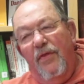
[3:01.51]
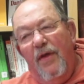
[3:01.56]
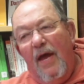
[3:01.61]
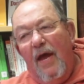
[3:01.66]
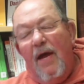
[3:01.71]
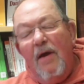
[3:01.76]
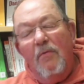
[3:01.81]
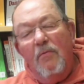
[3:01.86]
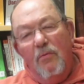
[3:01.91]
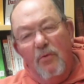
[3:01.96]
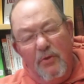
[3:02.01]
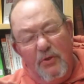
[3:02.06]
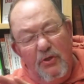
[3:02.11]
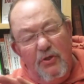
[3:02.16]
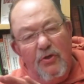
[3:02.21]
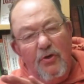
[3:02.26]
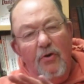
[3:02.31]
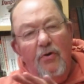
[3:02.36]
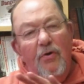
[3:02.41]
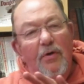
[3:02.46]
that was
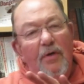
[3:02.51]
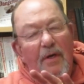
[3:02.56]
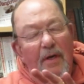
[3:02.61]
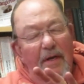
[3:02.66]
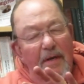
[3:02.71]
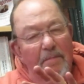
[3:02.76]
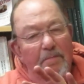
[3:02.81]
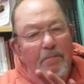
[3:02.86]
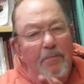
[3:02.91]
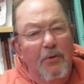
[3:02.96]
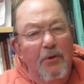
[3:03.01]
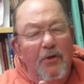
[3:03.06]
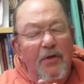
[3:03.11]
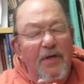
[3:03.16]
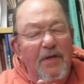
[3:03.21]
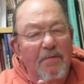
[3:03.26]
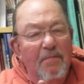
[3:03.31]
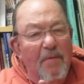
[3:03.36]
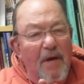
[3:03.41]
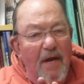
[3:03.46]
certainly
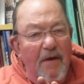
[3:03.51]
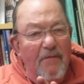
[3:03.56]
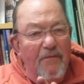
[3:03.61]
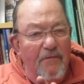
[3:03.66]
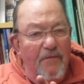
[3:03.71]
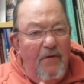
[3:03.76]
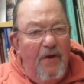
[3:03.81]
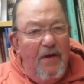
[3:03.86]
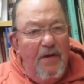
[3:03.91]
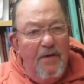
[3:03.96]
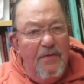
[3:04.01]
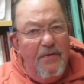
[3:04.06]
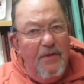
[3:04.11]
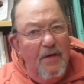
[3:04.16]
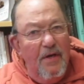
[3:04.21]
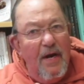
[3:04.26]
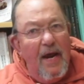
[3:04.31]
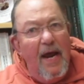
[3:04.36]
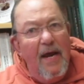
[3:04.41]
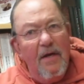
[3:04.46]
putting my faith
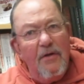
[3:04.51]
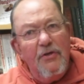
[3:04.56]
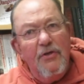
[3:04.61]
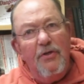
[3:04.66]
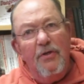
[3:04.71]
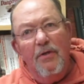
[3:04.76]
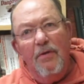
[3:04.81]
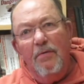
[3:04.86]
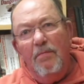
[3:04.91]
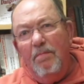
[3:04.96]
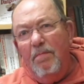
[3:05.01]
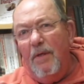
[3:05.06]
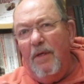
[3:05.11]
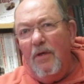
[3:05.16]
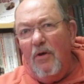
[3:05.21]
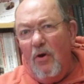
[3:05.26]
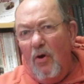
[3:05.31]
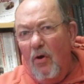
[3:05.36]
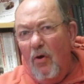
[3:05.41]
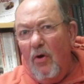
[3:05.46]
in action
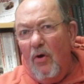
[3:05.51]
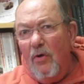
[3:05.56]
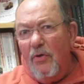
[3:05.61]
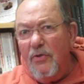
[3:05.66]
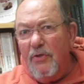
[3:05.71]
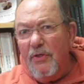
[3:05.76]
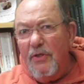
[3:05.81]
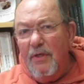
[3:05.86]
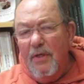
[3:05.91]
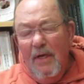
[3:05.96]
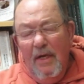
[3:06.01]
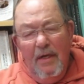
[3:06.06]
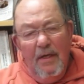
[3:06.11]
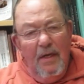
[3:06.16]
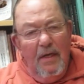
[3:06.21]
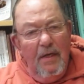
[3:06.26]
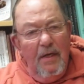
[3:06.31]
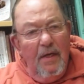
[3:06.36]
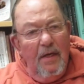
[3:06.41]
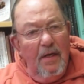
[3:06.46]
because
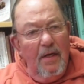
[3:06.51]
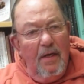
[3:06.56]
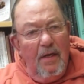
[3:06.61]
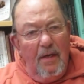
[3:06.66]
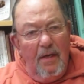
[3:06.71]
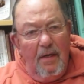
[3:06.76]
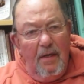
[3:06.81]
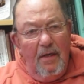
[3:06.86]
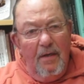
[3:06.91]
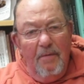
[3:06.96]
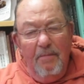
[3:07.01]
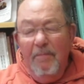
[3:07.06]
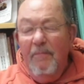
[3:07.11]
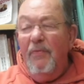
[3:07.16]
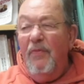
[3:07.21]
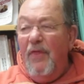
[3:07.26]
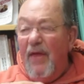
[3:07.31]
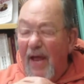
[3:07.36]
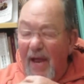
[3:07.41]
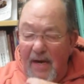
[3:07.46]

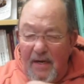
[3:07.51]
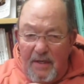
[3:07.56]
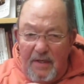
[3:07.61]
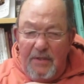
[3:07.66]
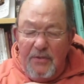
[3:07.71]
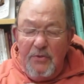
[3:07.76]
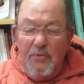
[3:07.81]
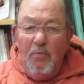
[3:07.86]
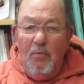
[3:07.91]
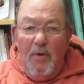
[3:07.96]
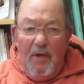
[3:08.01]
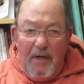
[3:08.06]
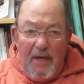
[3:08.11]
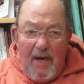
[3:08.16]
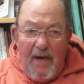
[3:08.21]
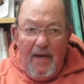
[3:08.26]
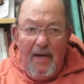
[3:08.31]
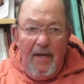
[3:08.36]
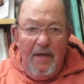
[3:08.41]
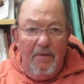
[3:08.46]
that is what
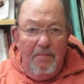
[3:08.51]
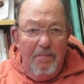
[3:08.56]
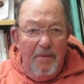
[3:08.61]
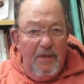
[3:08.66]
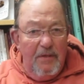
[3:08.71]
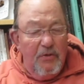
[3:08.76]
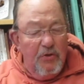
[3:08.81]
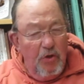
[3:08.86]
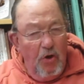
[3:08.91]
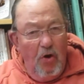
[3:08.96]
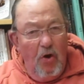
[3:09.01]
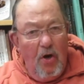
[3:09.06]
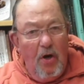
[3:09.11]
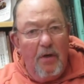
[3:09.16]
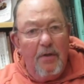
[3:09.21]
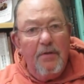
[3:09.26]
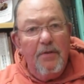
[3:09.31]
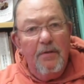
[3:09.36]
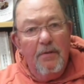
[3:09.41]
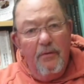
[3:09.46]
I had been
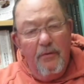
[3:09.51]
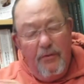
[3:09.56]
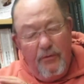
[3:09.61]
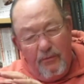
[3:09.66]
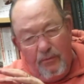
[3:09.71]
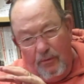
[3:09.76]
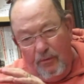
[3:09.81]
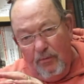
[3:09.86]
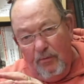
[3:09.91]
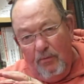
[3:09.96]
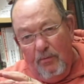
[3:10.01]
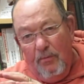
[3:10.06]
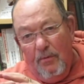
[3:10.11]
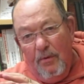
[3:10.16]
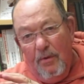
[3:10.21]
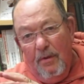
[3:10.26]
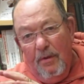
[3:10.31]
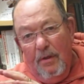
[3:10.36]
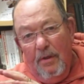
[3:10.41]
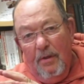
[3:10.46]
taught
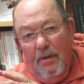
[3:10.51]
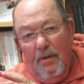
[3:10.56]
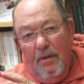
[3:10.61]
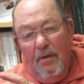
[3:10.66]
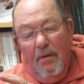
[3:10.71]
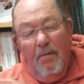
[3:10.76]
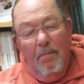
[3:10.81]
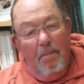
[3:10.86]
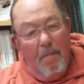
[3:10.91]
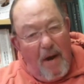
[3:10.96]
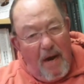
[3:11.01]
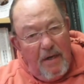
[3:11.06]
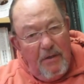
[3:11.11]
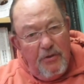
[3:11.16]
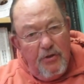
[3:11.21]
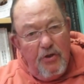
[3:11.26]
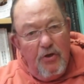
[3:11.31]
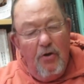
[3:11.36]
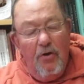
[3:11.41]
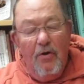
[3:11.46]
through my
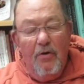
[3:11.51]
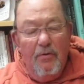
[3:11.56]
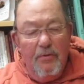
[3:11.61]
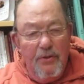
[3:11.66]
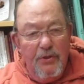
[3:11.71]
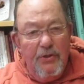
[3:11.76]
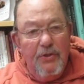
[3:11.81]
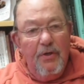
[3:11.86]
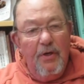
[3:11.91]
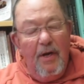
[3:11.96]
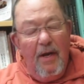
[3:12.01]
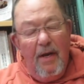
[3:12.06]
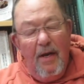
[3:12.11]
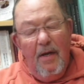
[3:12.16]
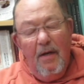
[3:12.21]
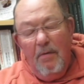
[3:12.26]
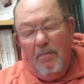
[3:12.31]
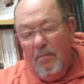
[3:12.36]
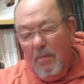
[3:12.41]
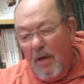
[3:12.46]
church
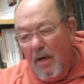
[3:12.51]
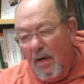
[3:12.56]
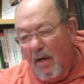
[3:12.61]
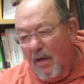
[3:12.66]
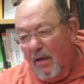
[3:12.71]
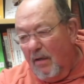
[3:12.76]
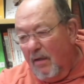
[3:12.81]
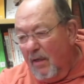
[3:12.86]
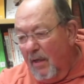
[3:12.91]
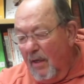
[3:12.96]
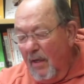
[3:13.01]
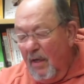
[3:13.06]
and my